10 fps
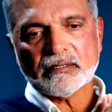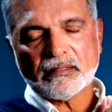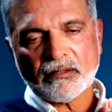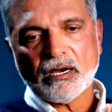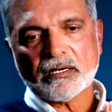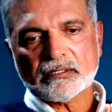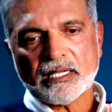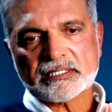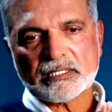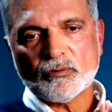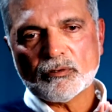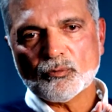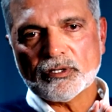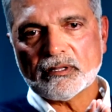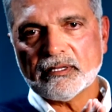the thought that
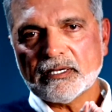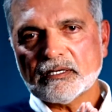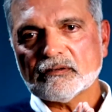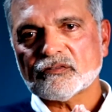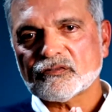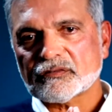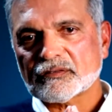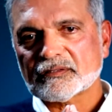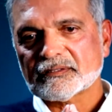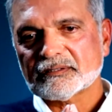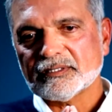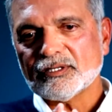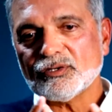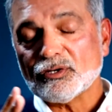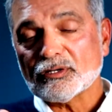someone would think of,
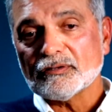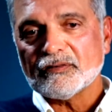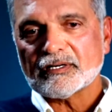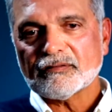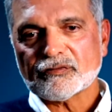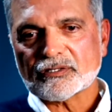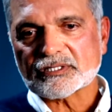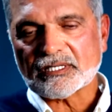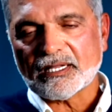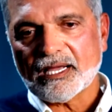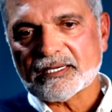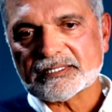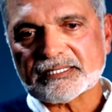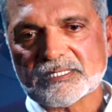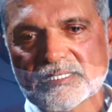you know, the very first
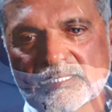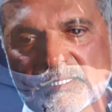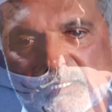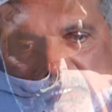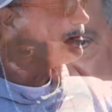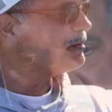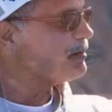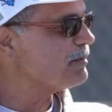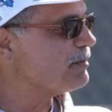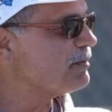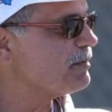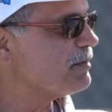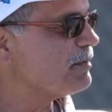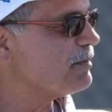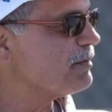class.
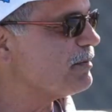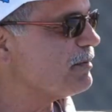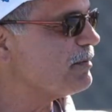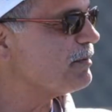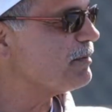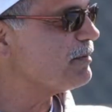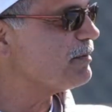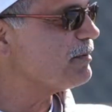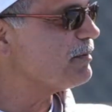And when I think of it,